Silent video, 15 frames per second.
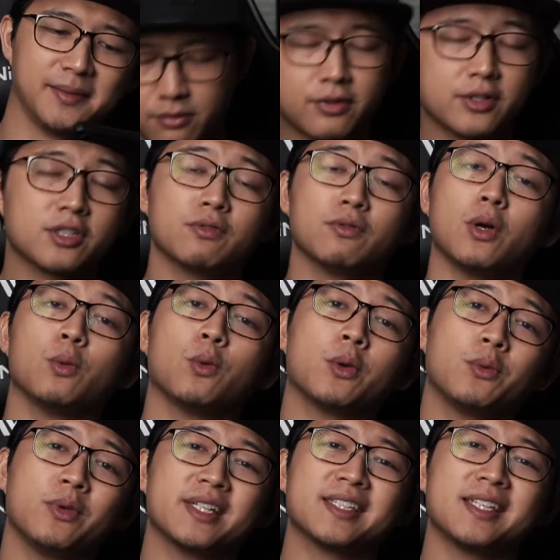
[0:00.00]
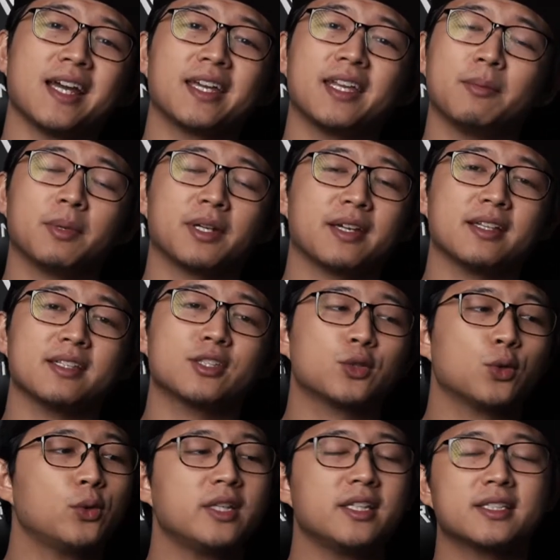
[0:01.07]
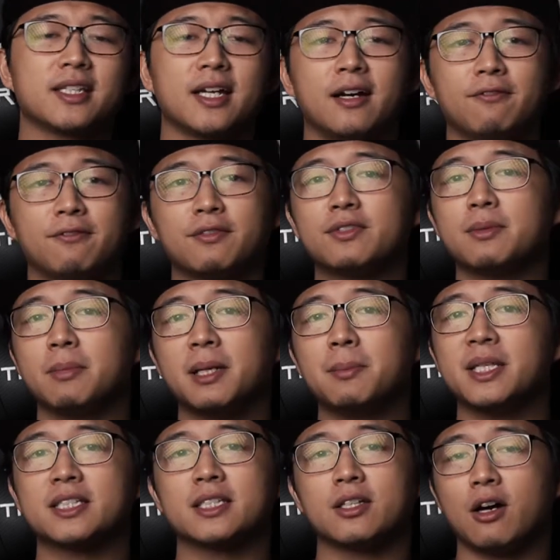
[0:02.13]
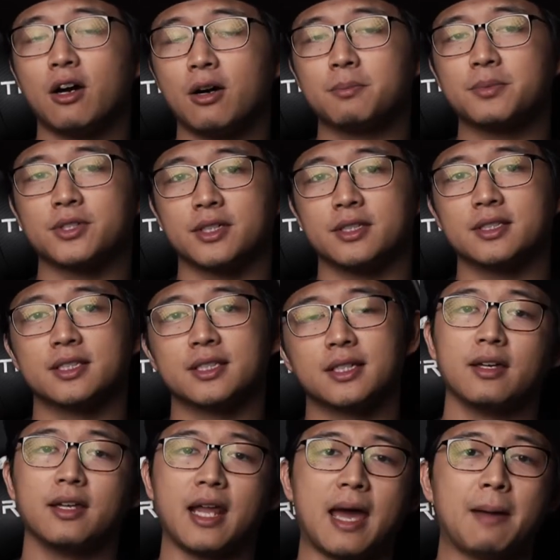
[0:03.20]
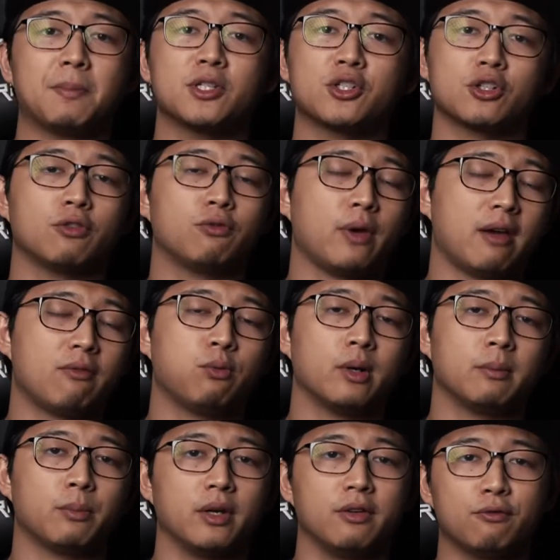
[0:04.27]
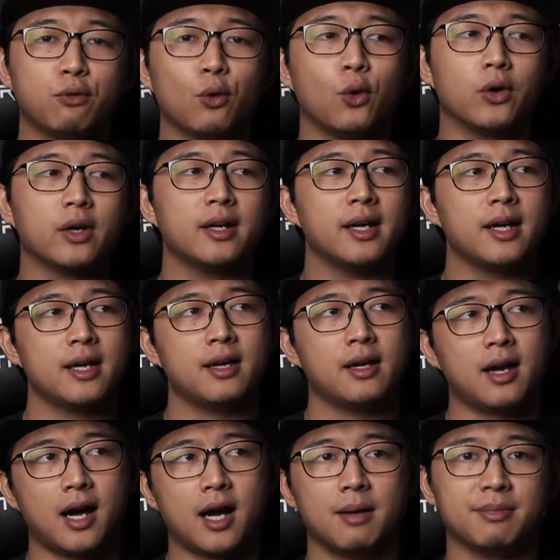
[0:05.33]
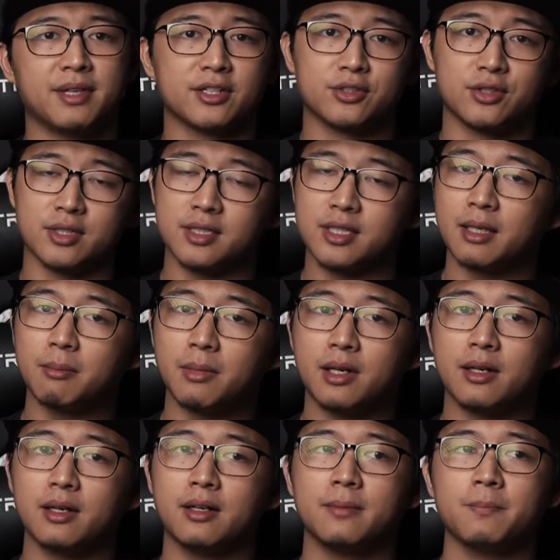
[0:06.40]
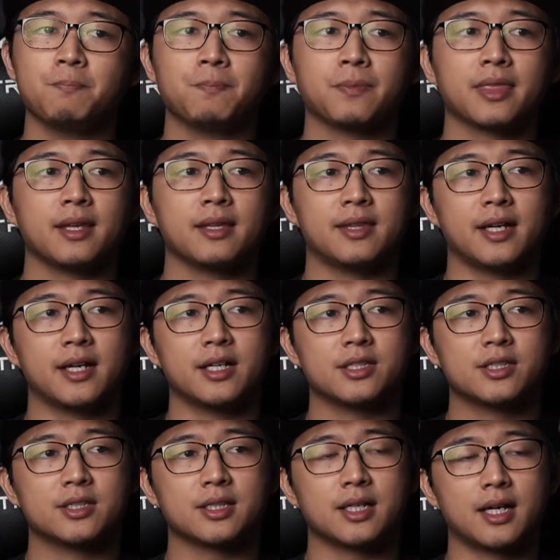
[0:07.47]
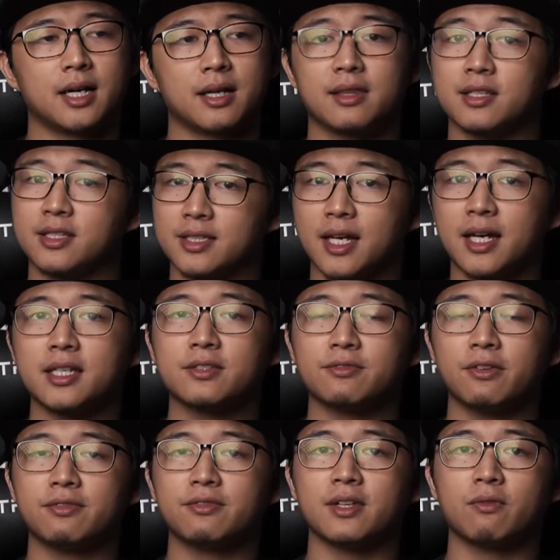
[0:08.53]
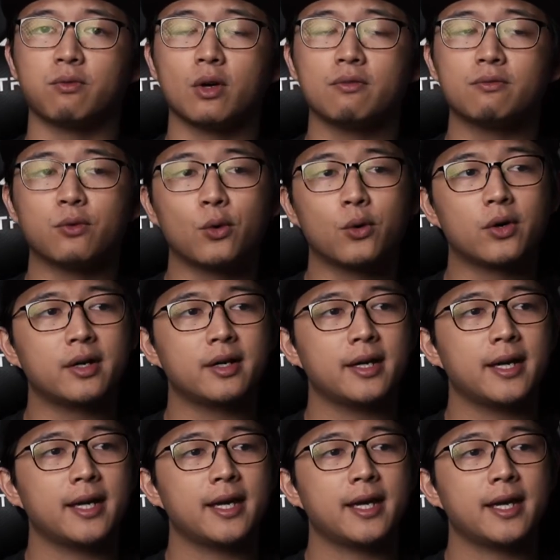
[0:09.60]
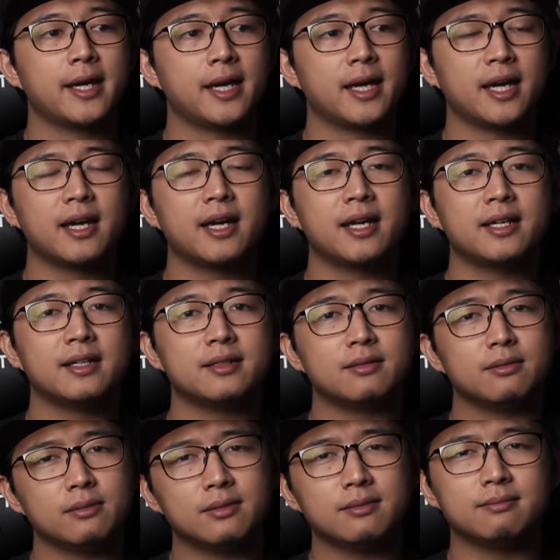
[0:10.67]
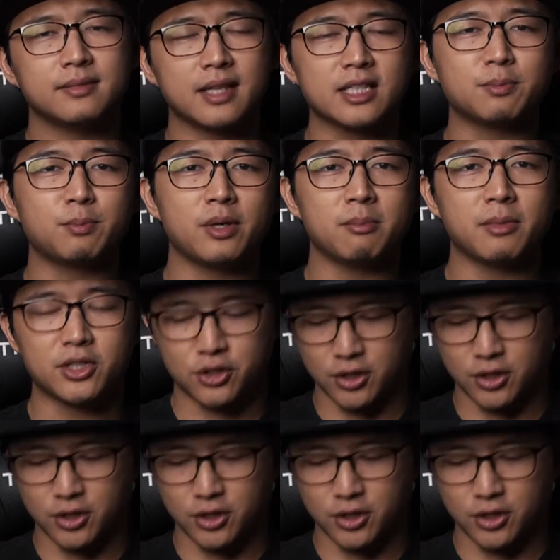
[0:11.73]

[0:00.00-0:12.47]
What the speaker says: First of all, when we stack it up against Sony's 50mm options, an aperture of f1.4, there's the Sigma, there's the Zeiss 50 f1.4, and that's pretty much